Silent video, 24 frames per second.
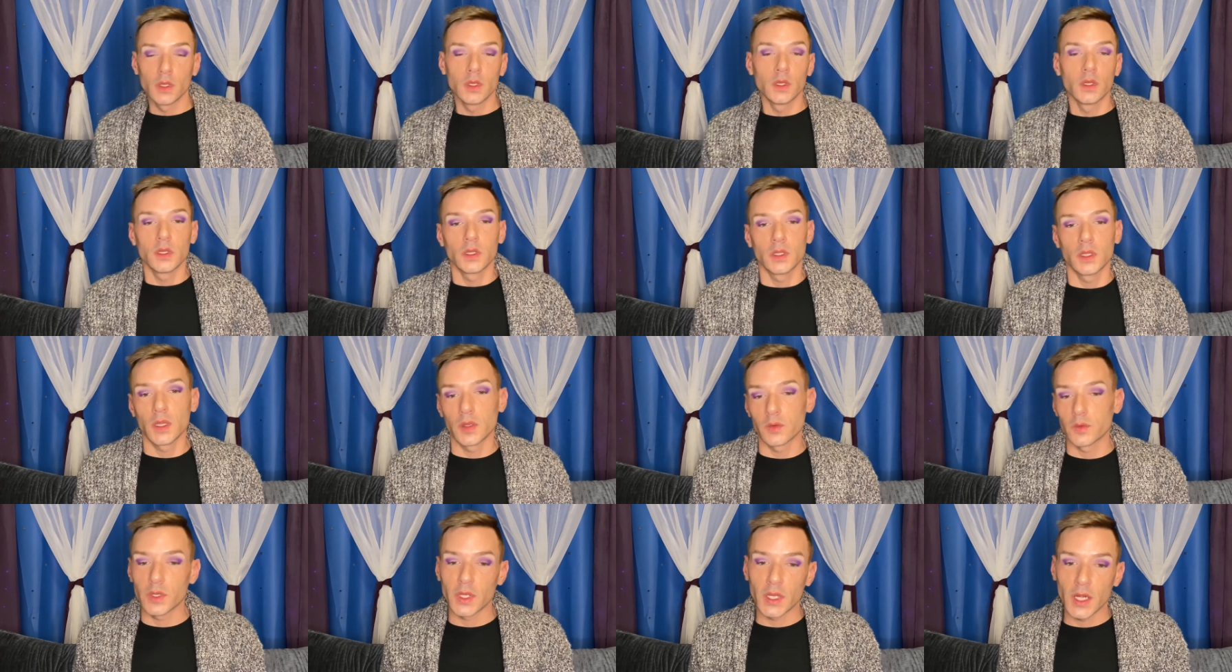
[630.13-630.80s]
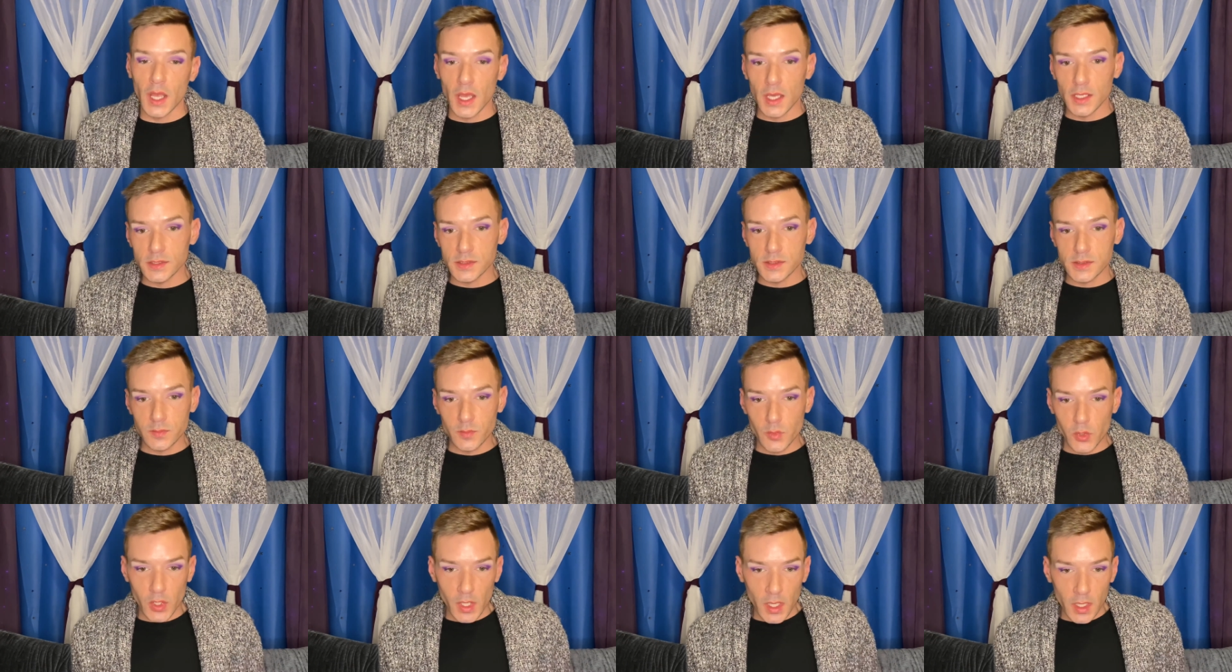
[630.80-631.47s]
Now we're gonna add some more
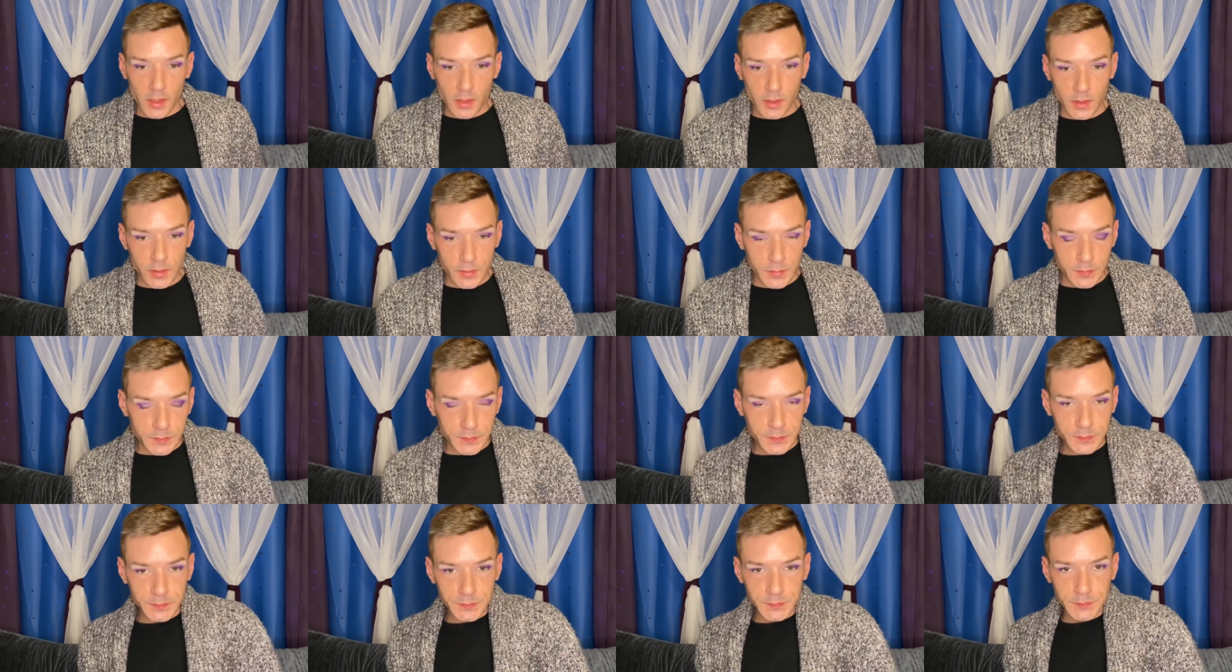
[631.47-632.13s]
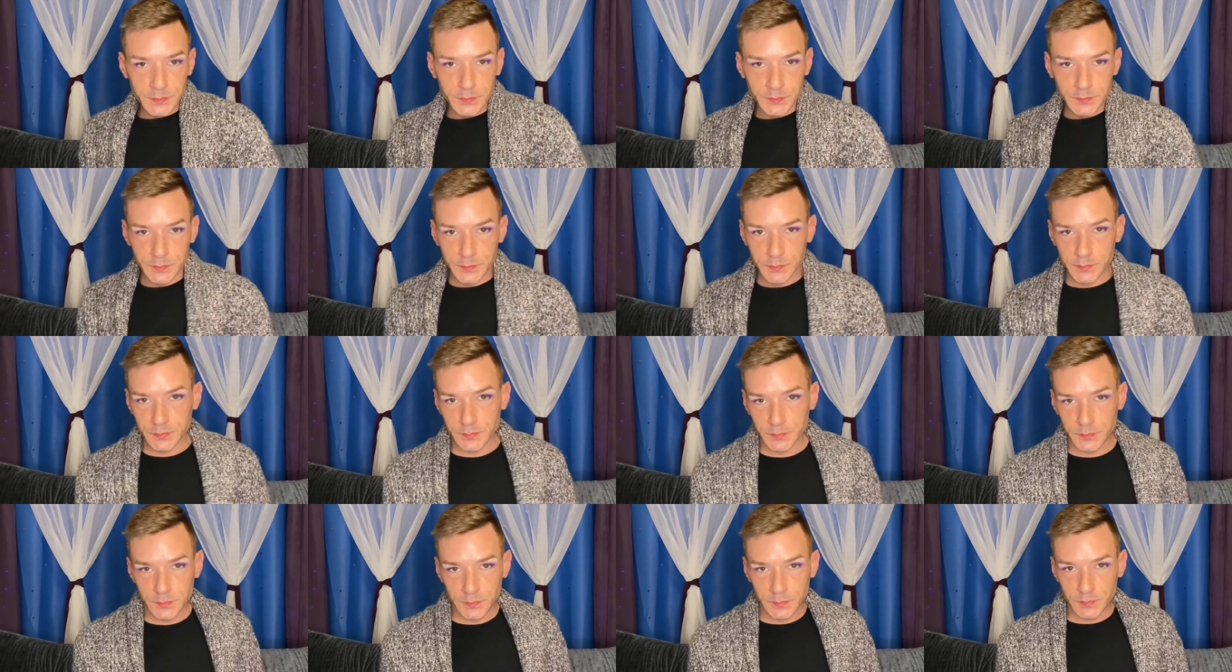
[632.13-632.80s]
color
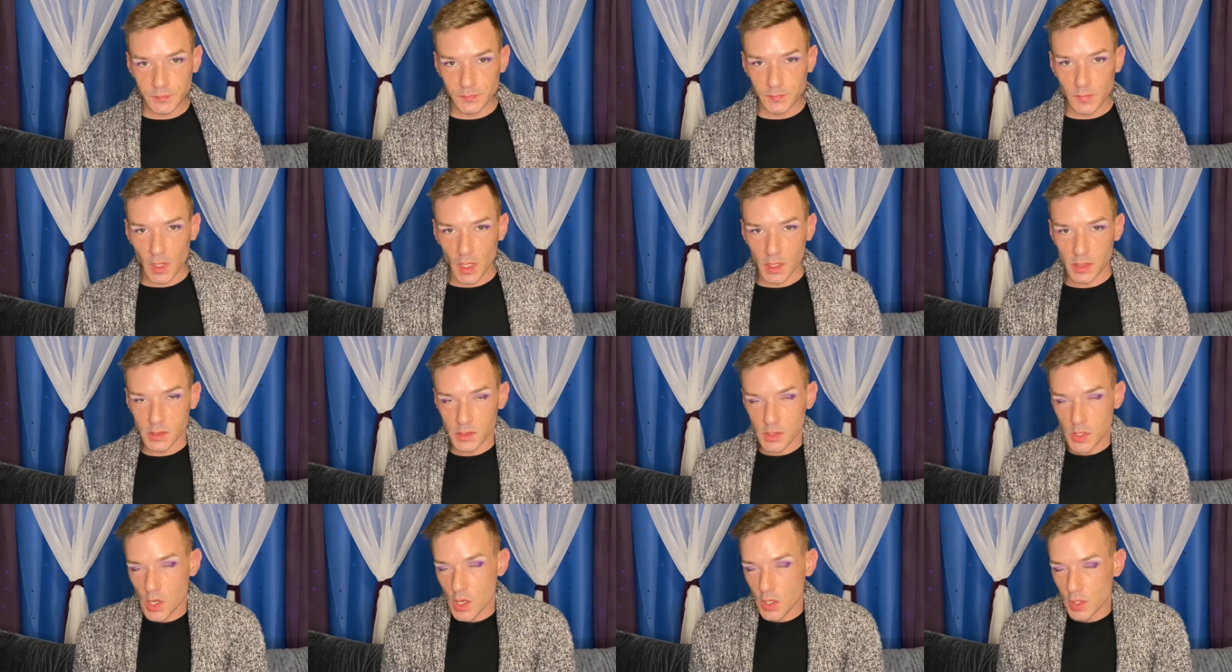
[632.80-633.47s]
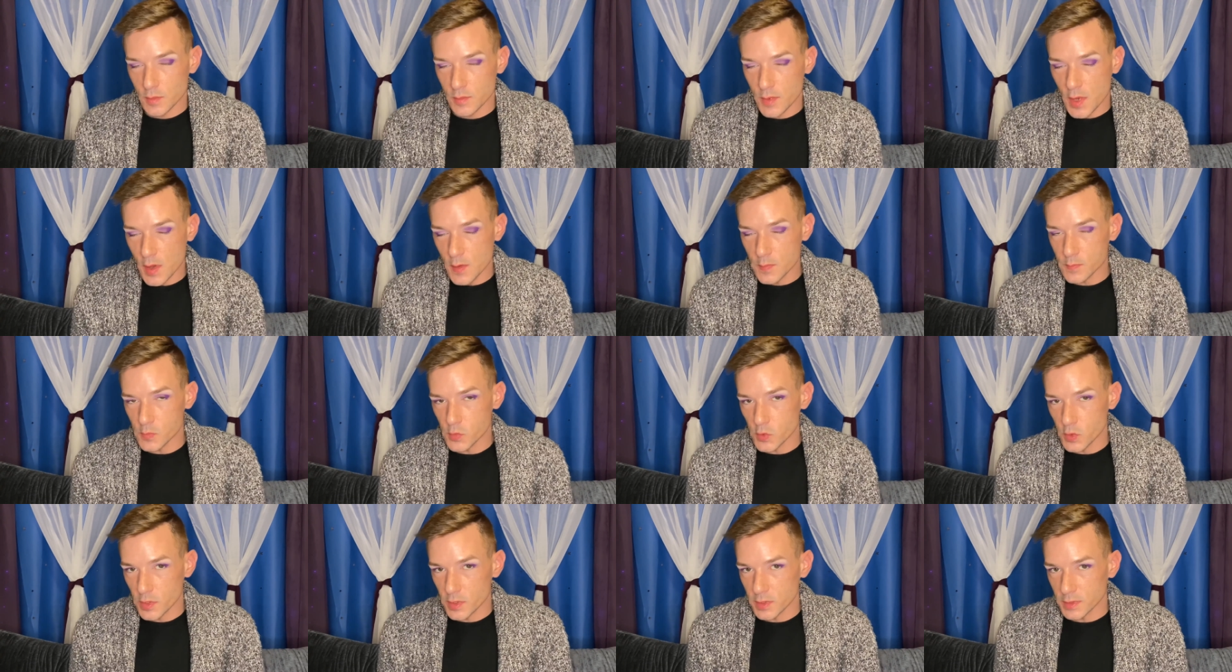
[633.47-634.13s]
and talk about more
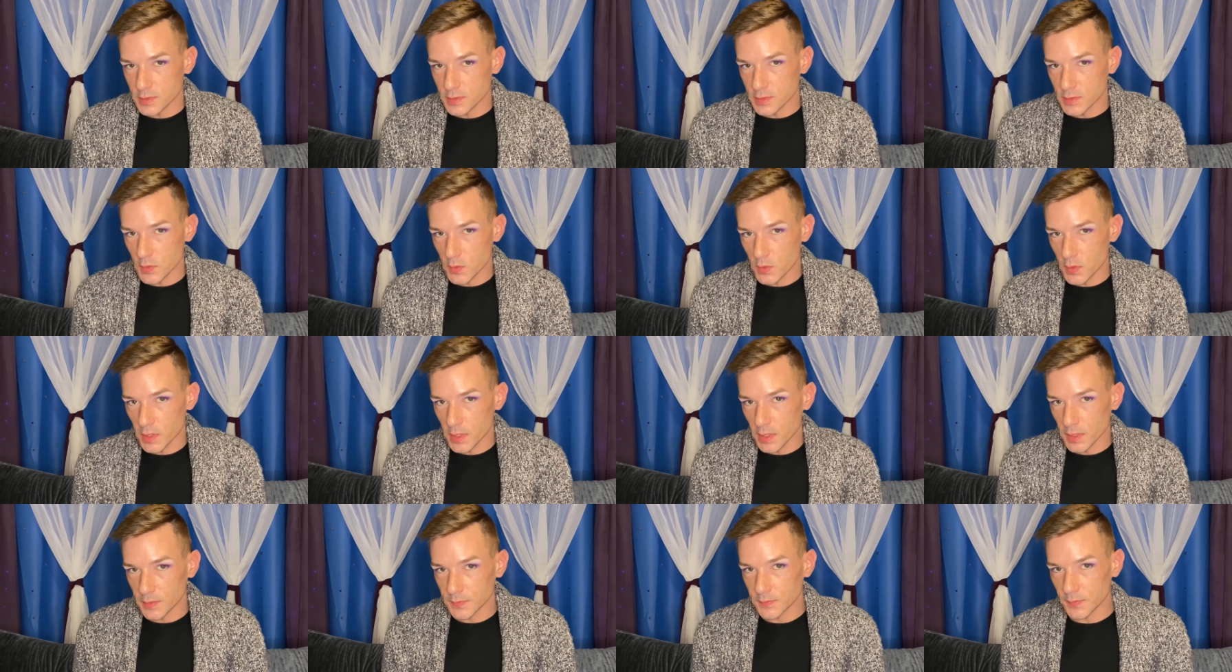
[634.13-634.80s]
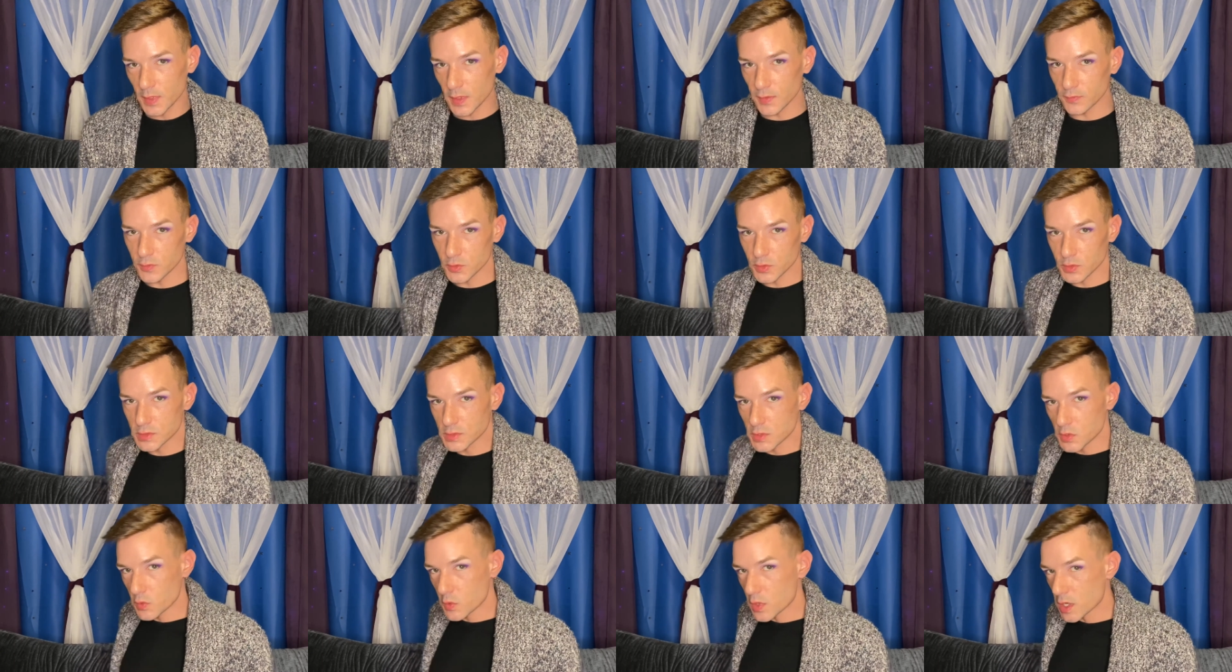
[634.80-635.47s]
of the story if you're still
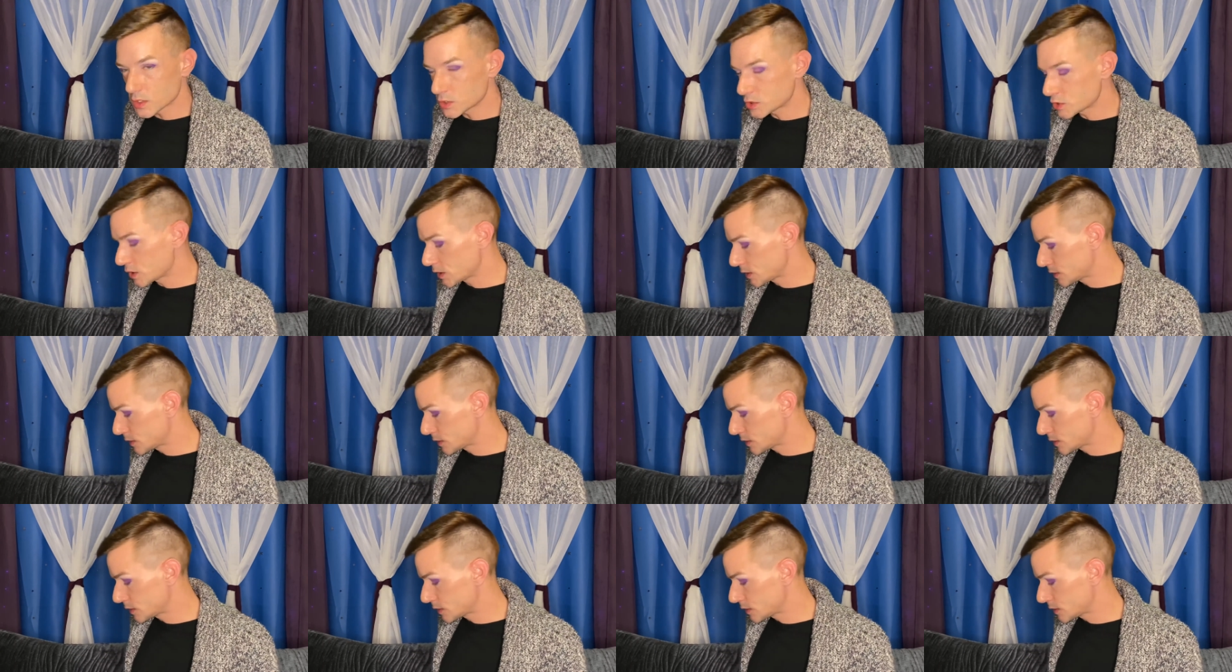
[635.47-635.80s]
watching.